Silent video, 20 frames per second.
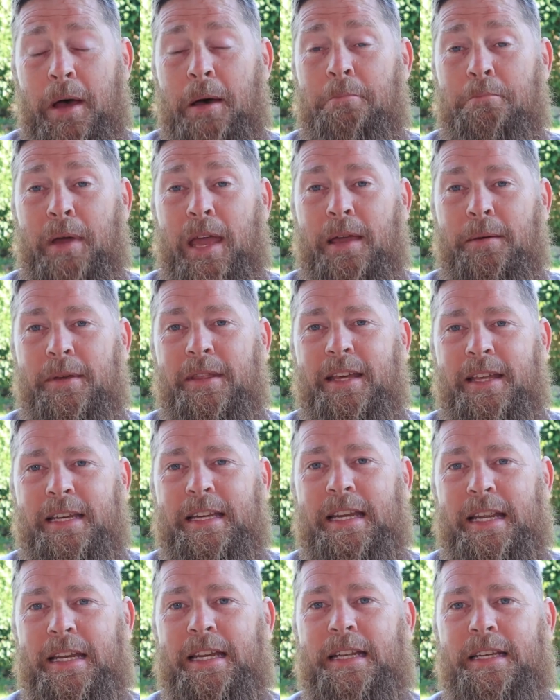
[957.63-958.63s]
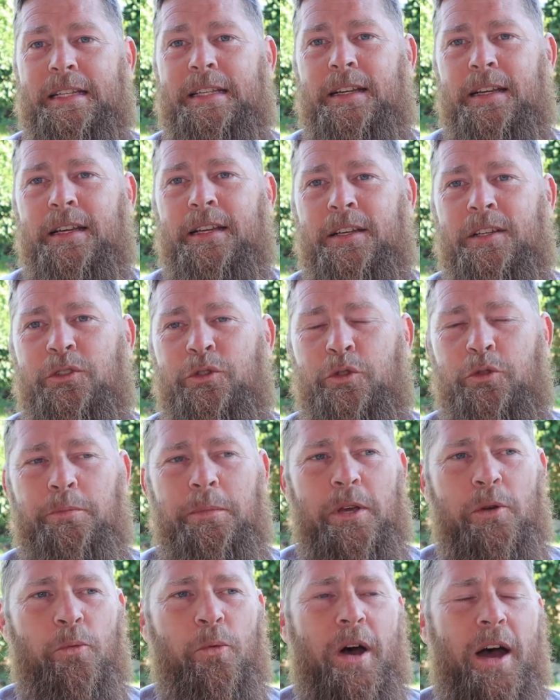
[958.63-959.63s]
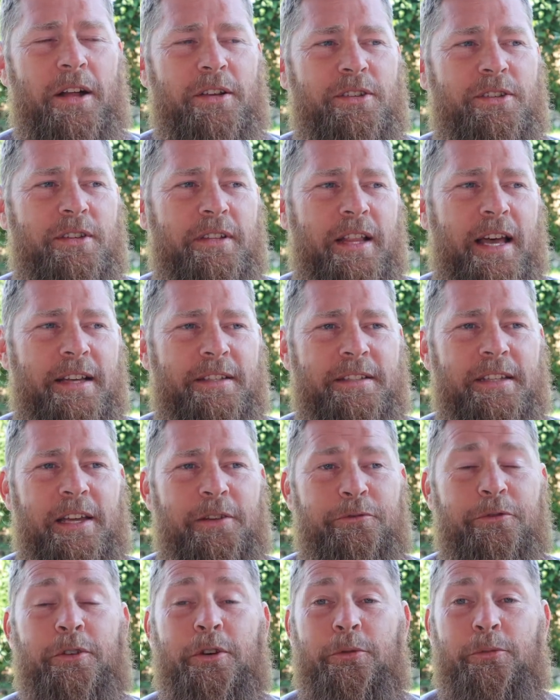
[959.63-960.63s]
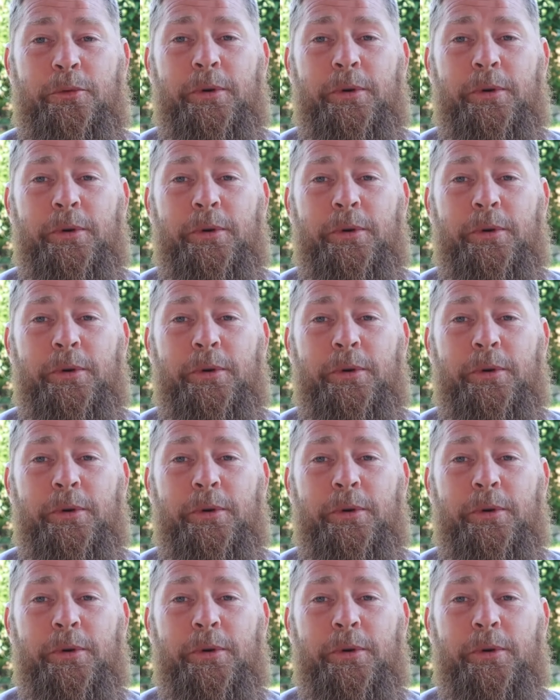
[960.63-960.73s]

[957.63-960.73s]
a baby that needed to be watched last night for a